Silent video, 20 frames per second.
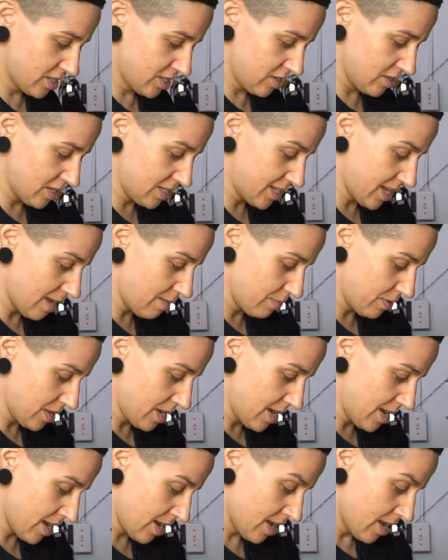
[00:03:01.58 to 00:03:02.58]
do the same
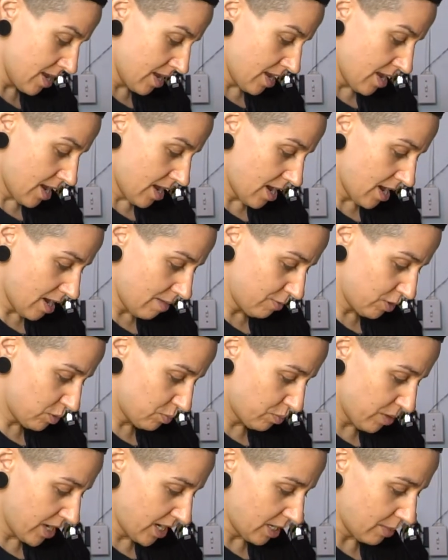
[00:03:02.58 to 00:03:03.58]
thing. Just
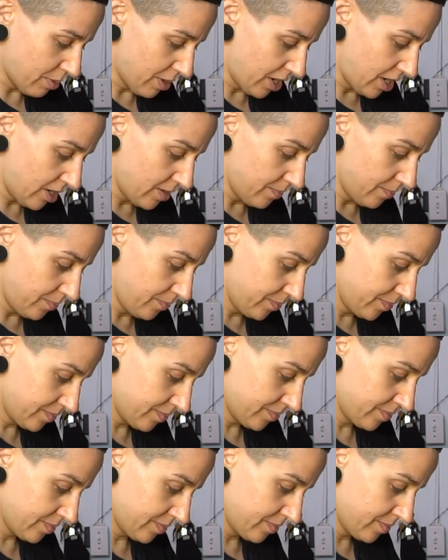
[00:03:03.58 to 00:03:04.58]
break it apart
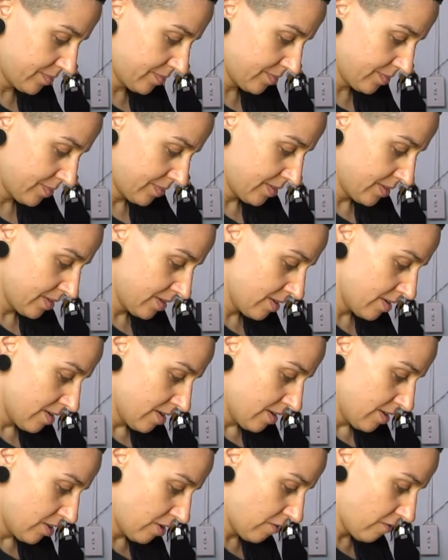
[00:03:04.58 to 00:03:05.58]

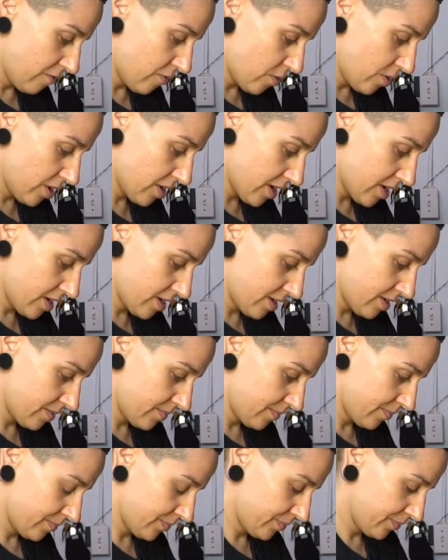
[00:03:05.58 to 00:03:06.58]
with your fork.
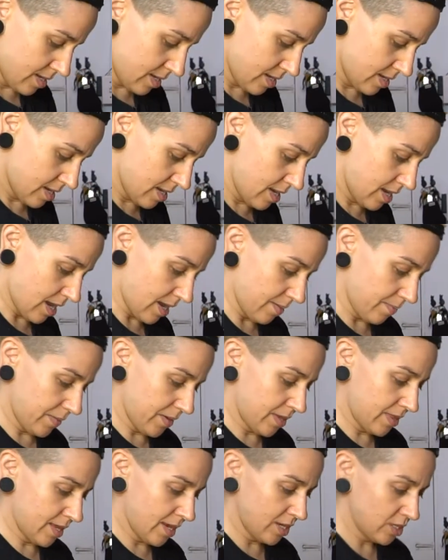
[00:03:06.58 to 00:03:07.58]
And yeah,
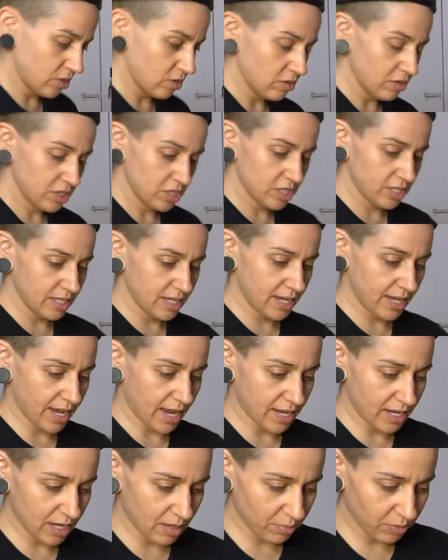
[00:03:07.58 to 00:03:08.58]
and they sort of just like
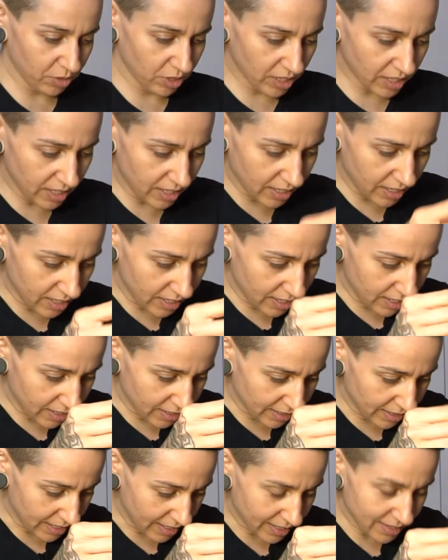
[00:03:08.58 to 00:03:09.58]
end up looking
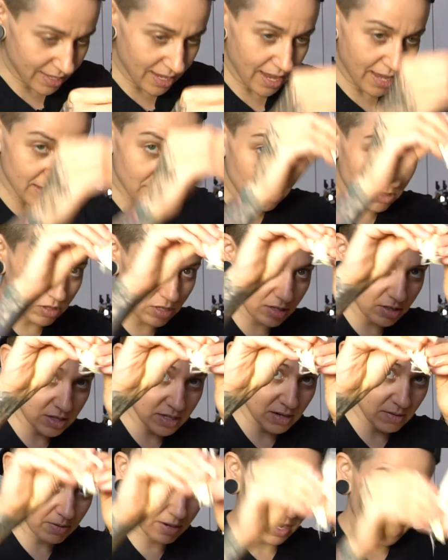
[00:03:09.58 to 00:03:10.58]
like that, so they're
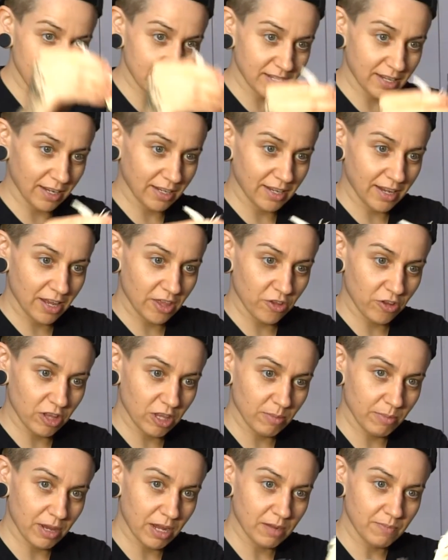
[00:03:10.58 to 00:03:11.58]
some kind of stuck together at
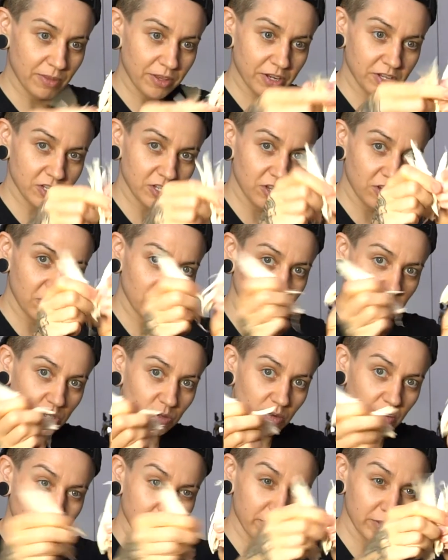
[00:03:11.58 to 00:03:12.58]
the bottom there, so you can just
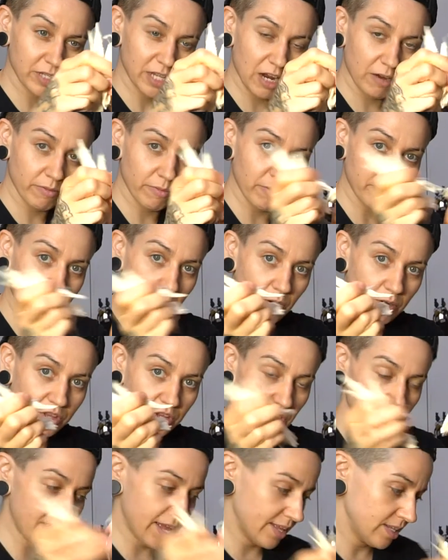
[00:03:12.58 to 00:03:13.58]
tear them apart with
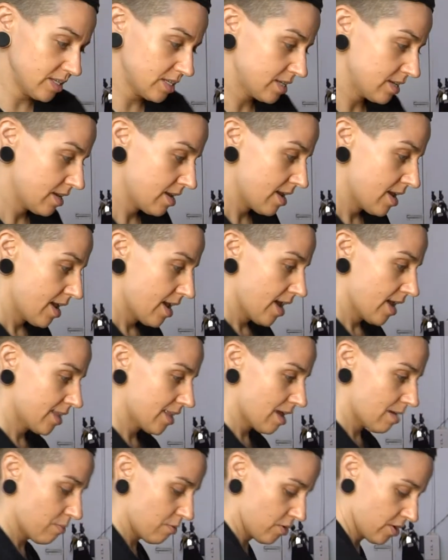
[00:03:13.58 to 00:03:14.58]
your hands at
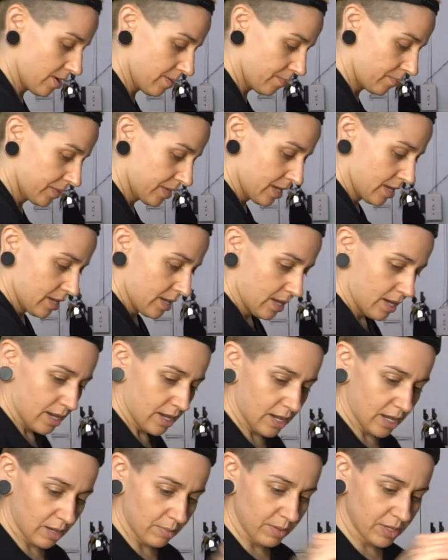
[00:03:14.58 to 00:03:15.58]
that point.
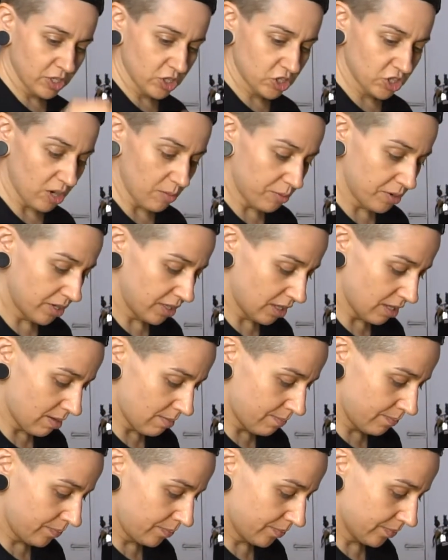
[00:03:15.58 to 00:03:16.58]
And just start putting them